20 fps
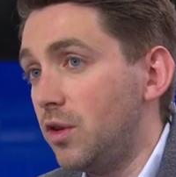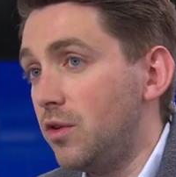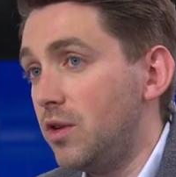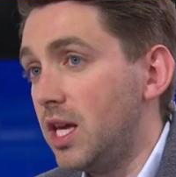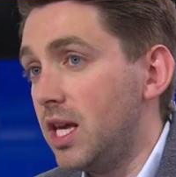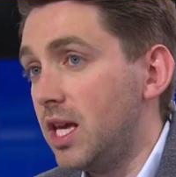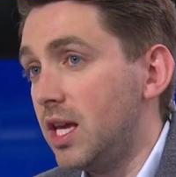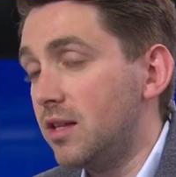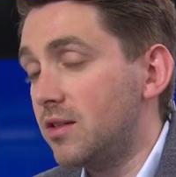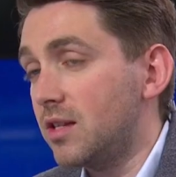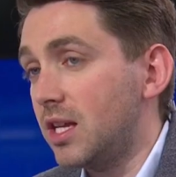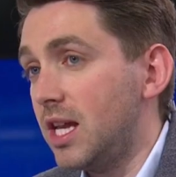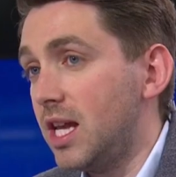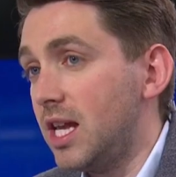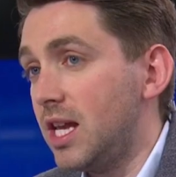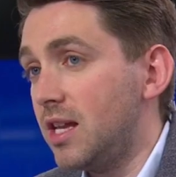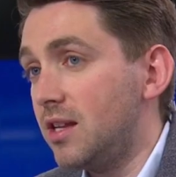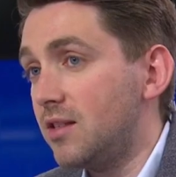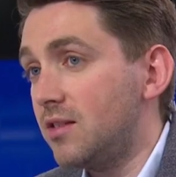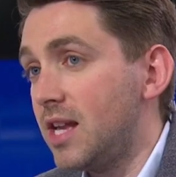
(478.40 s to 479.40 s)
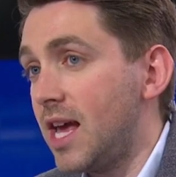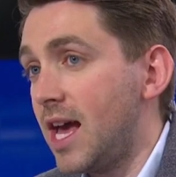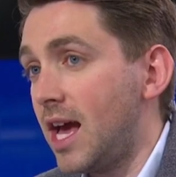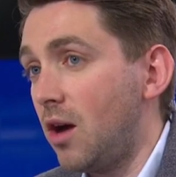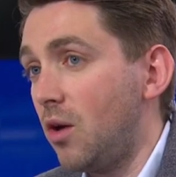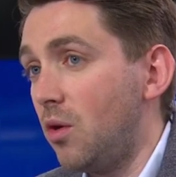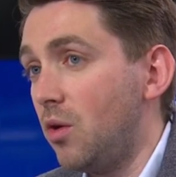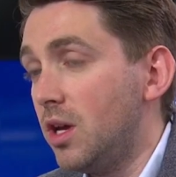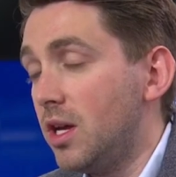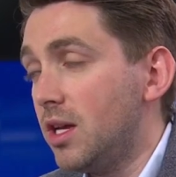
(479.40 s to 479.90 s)
years. And he is
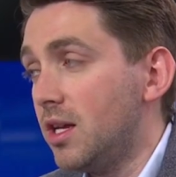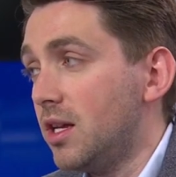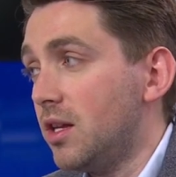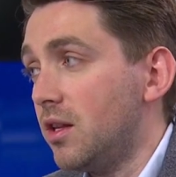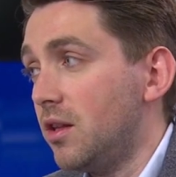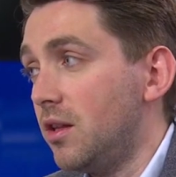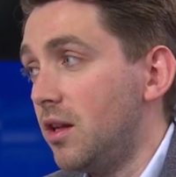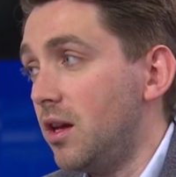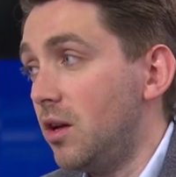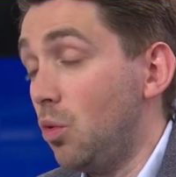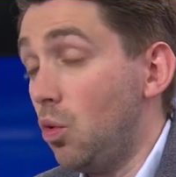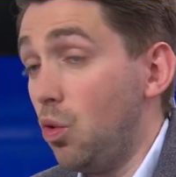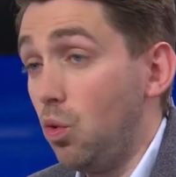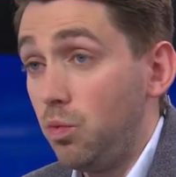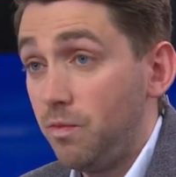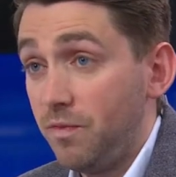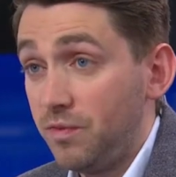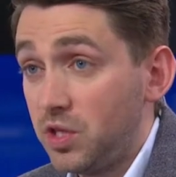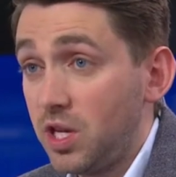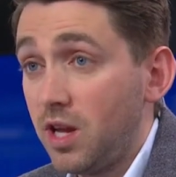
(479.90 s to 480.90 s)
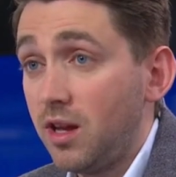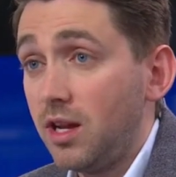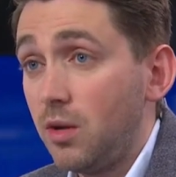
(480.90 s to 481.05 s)
now... Well, certainly